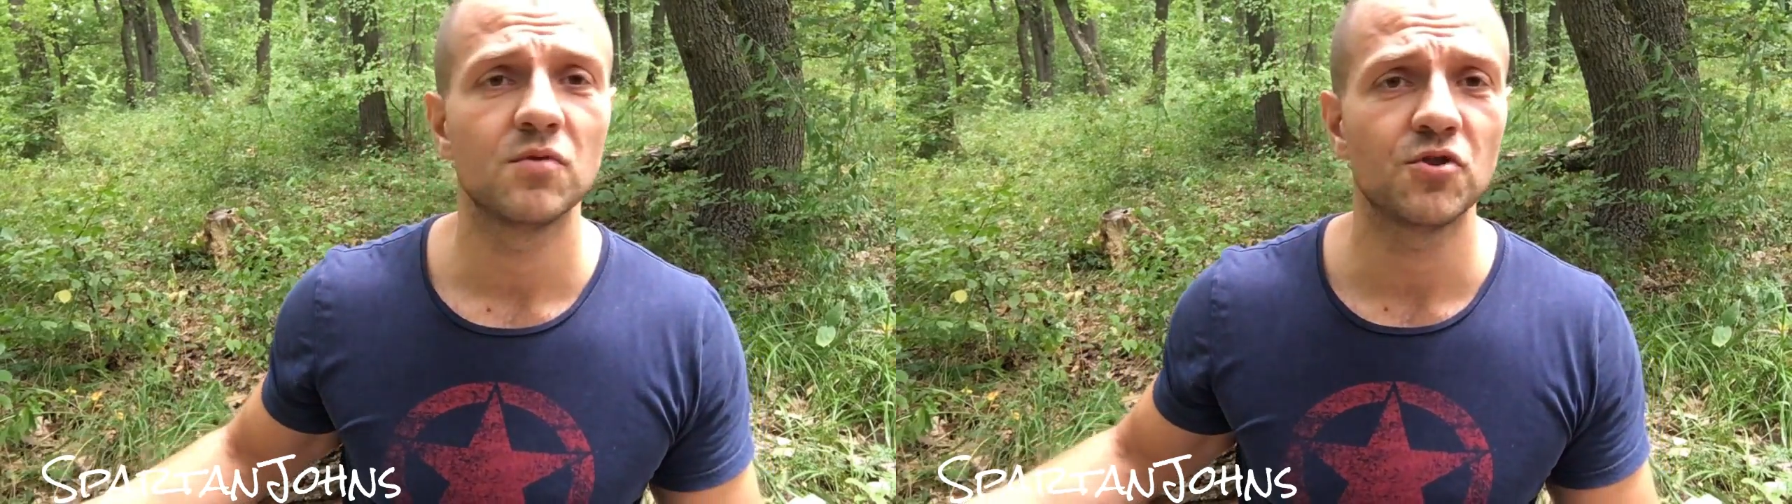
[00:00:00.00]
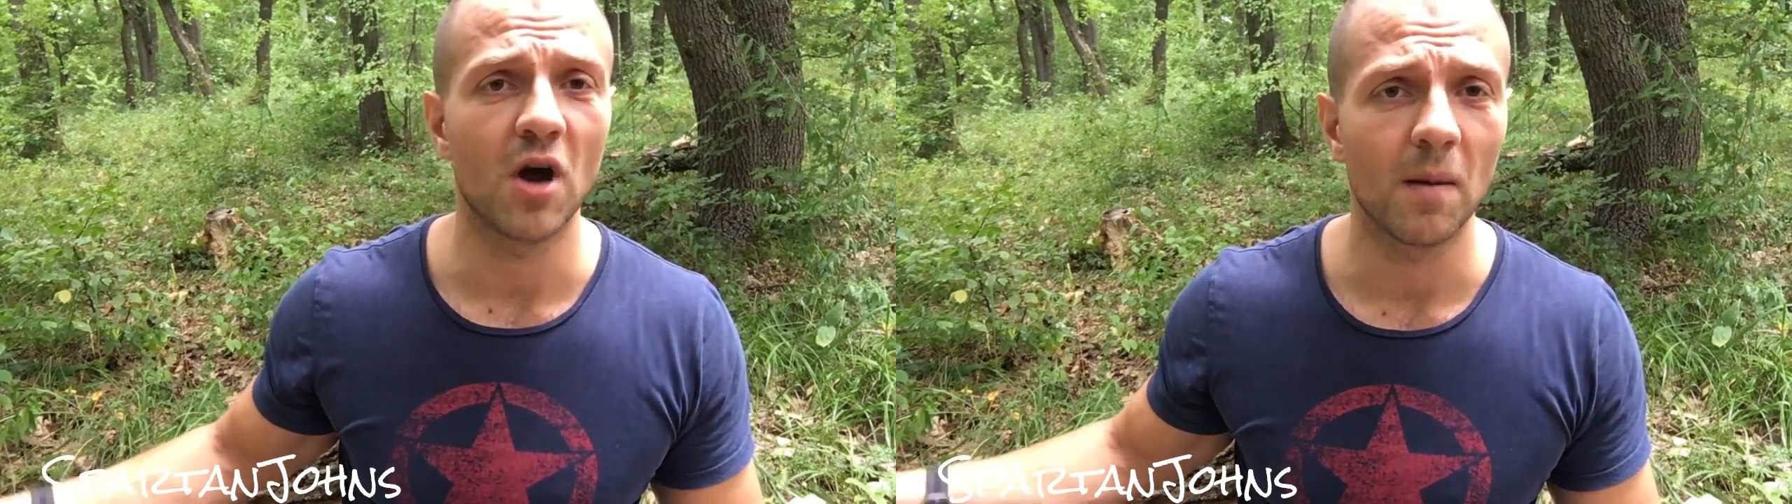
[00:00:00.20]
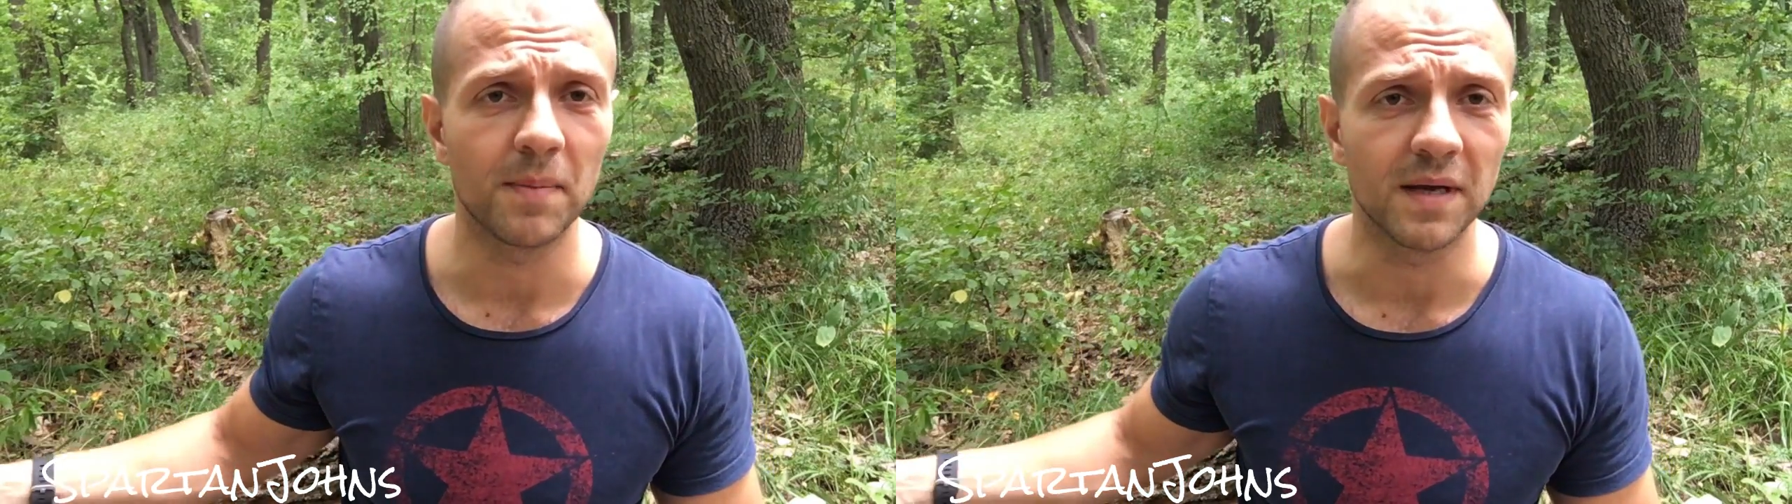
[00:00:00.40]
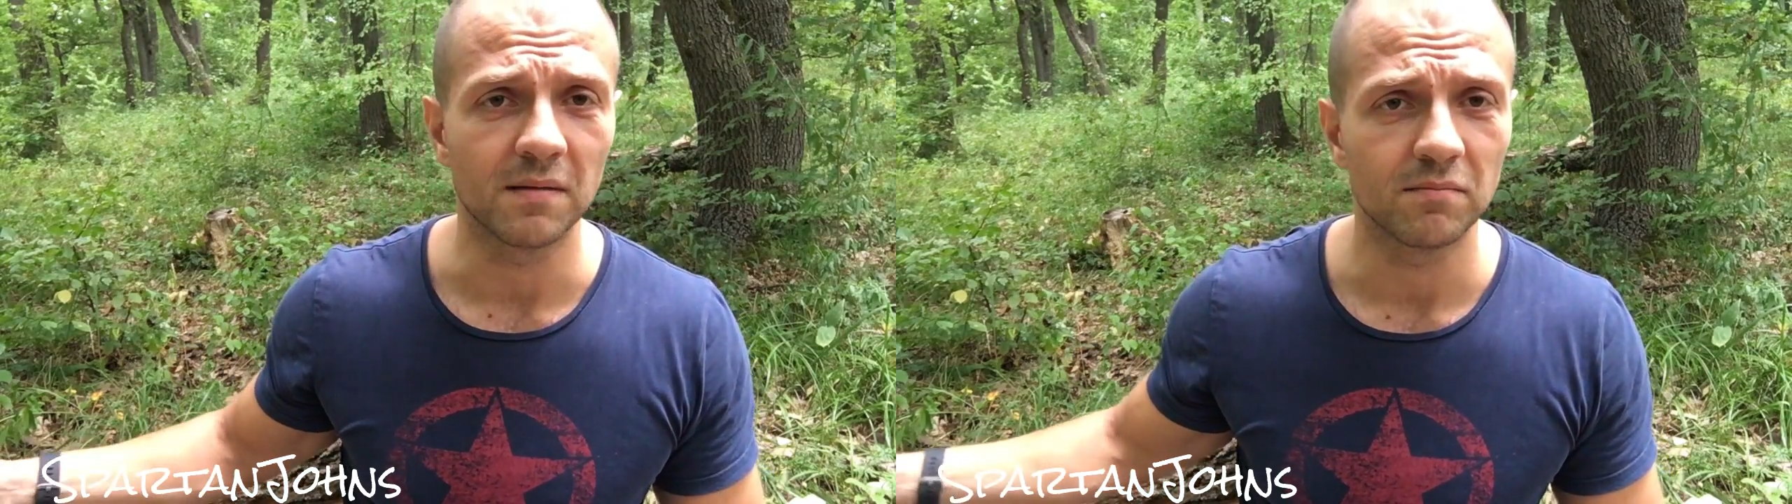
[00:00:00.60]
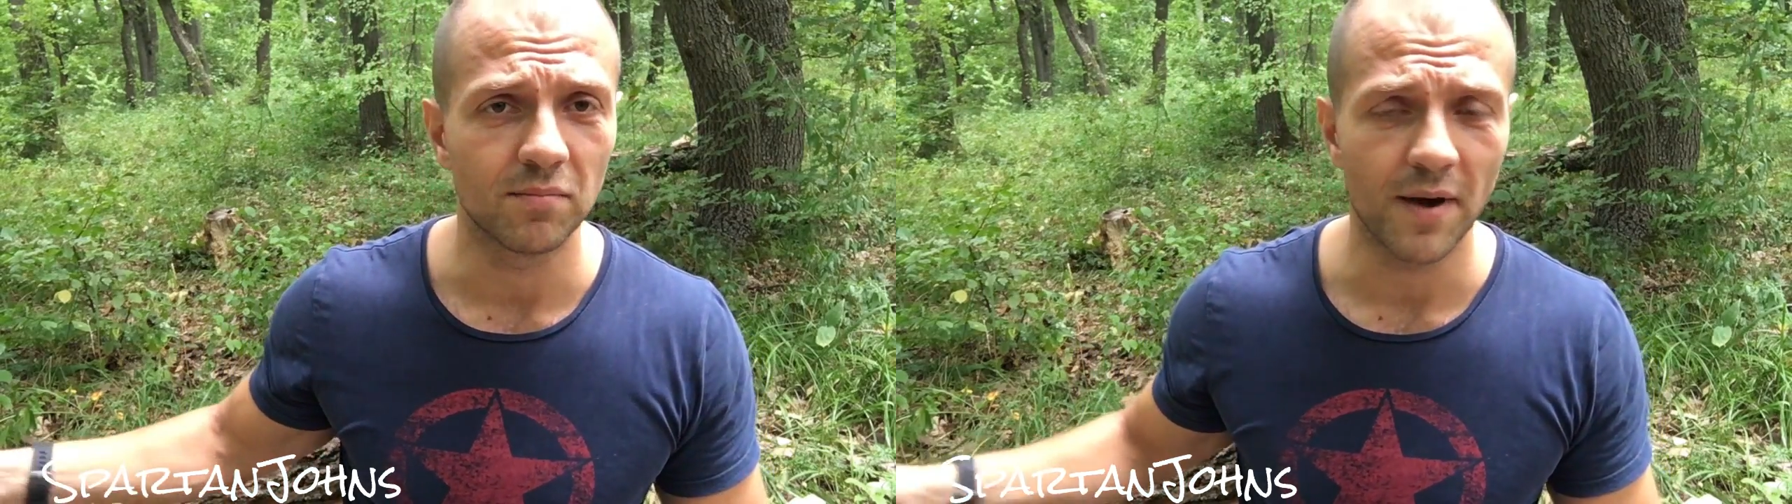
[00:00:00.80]

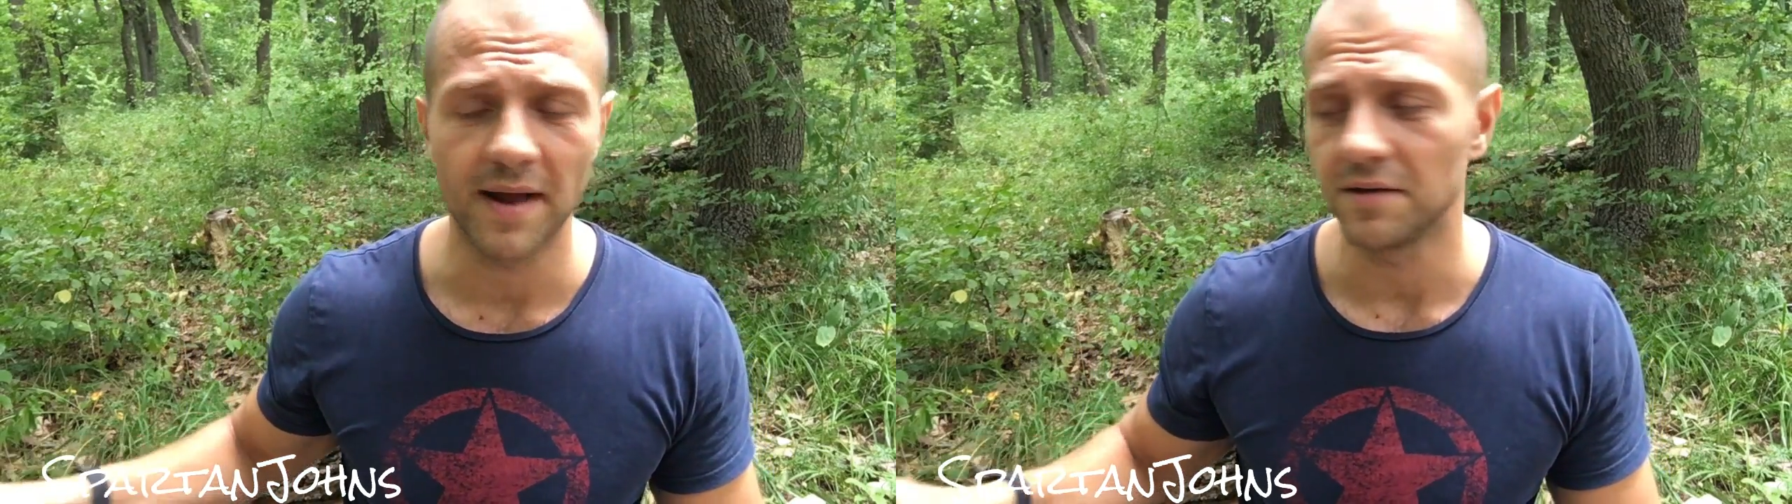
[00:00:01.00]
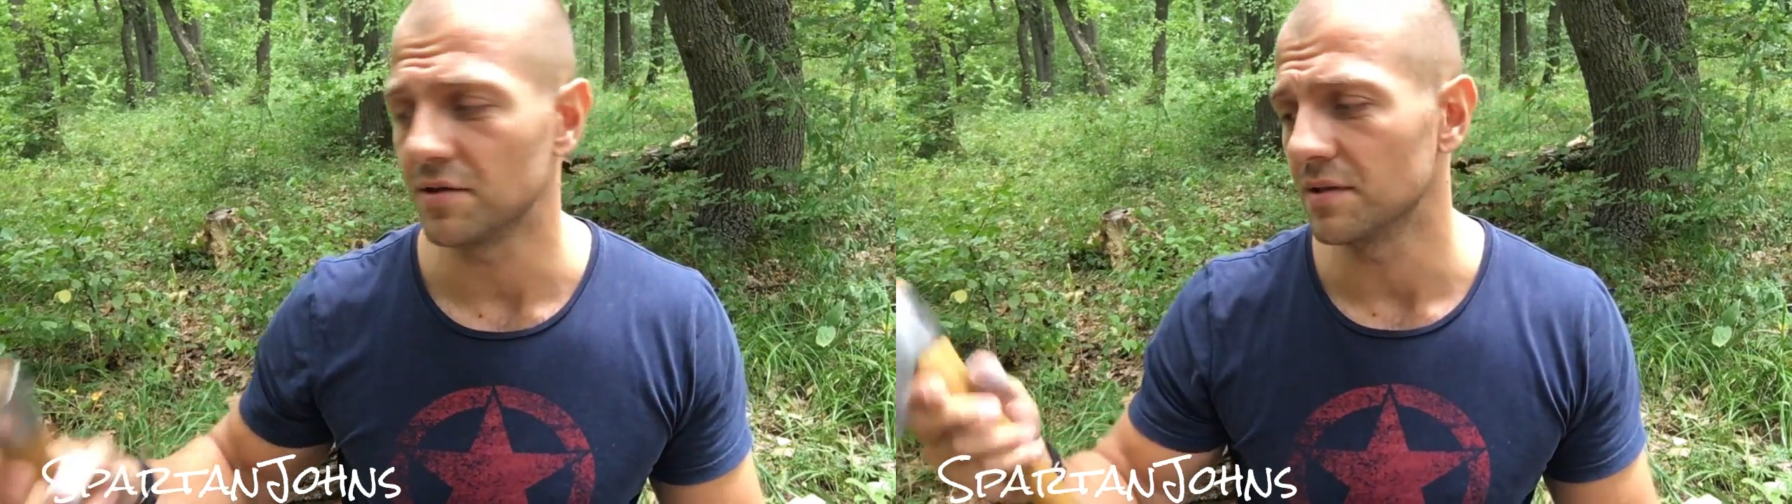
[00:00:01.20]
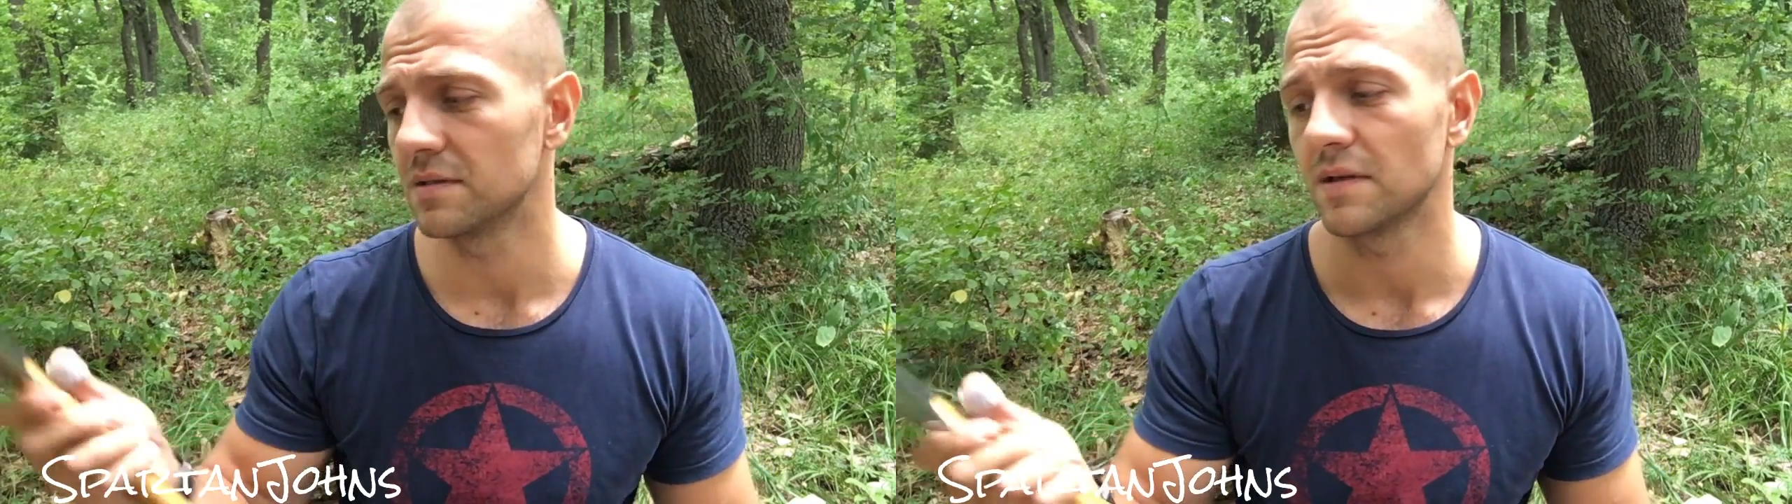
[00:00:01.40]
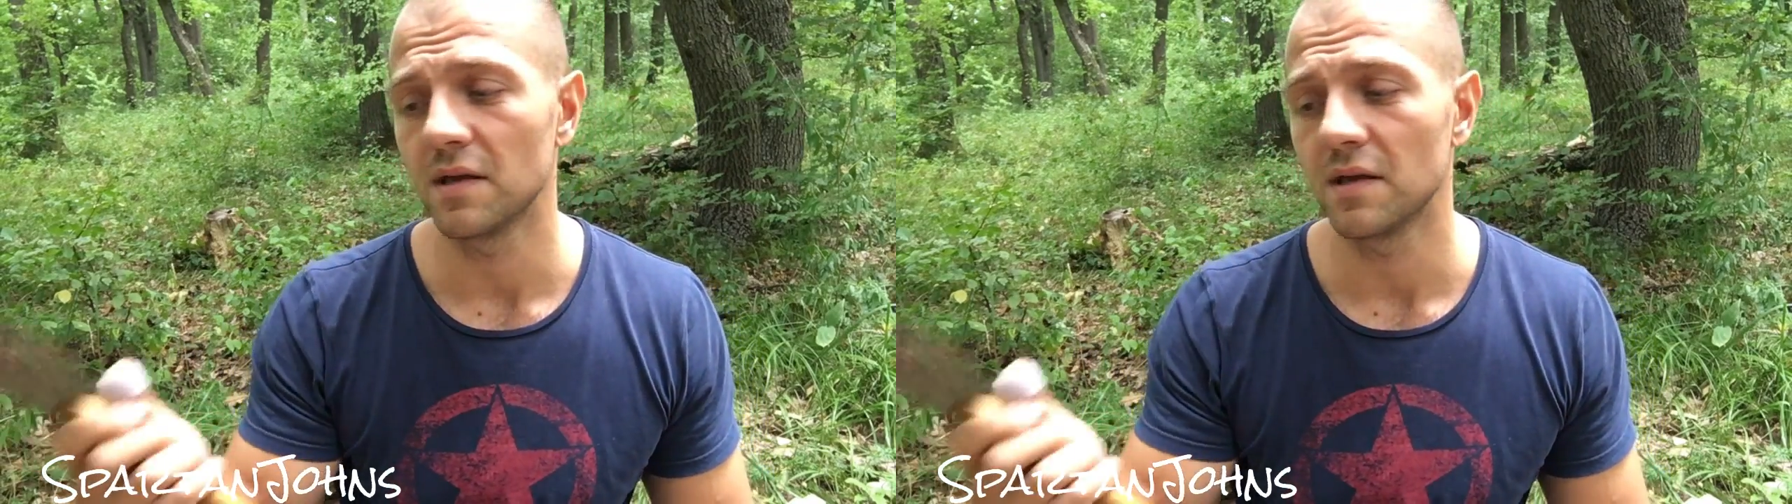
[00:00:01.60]
chopping branches.